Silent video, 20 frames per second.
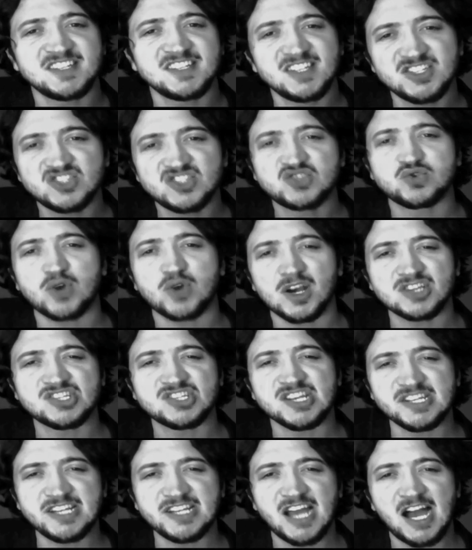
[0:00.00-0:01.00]
an
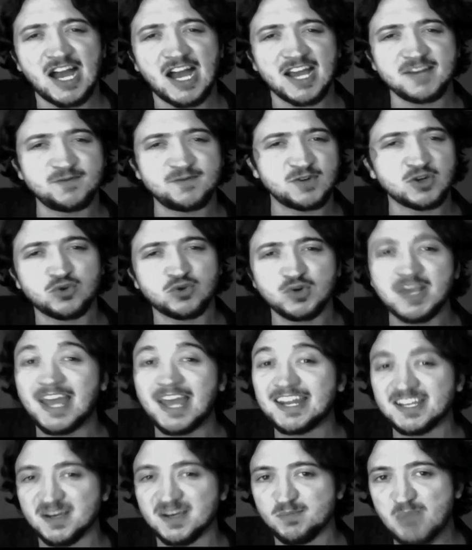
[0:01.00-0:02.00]
instruction guide for
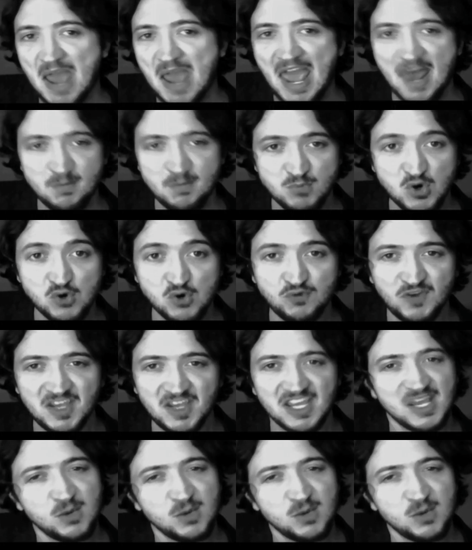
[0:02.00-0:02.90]
creating a bad movie.